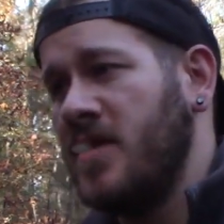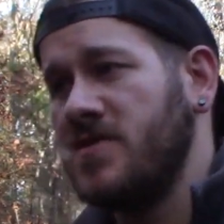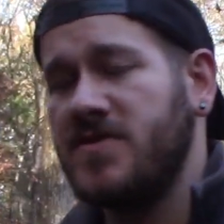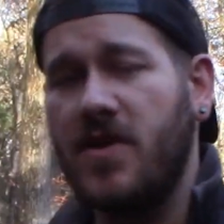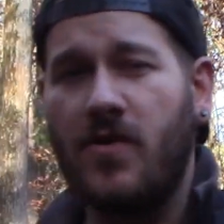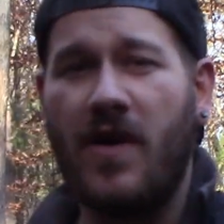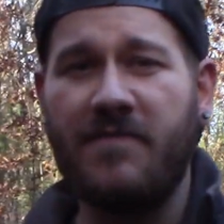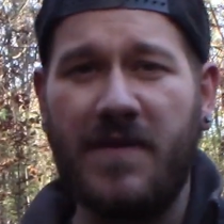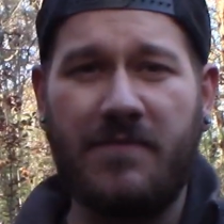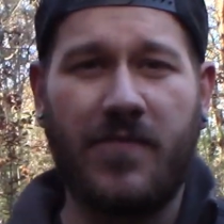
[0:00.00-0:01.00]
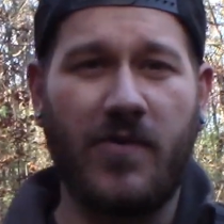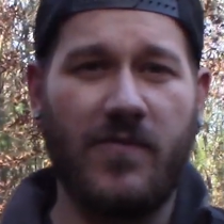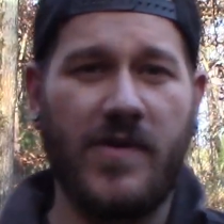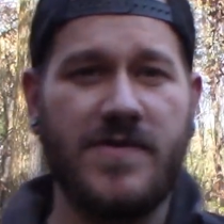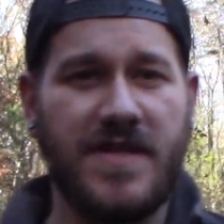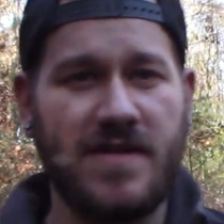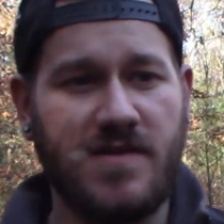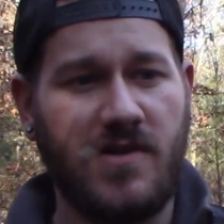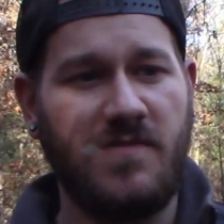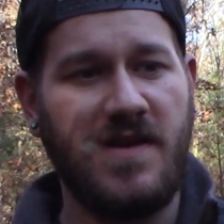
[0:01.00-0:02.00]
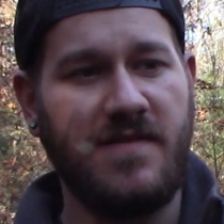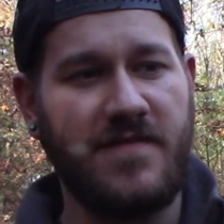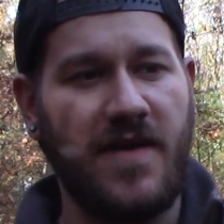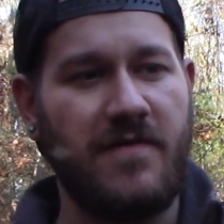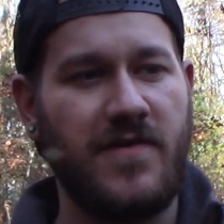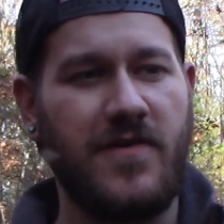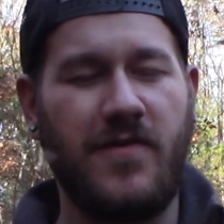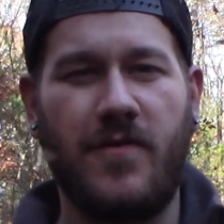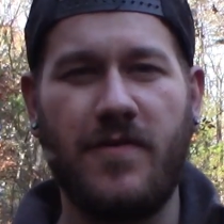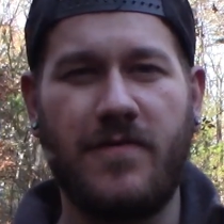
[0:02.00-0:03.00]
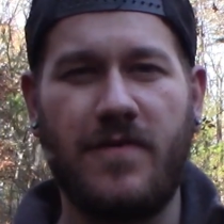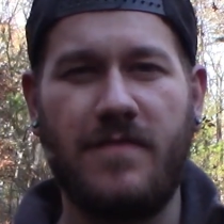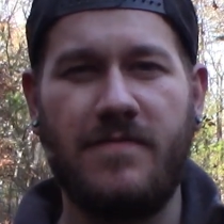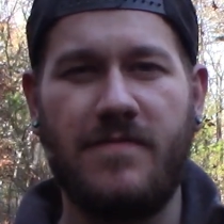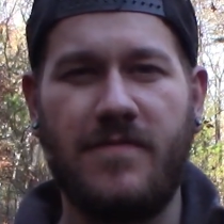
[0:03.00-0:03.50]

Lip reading: So I've been perusing a little bit of Governor Northam,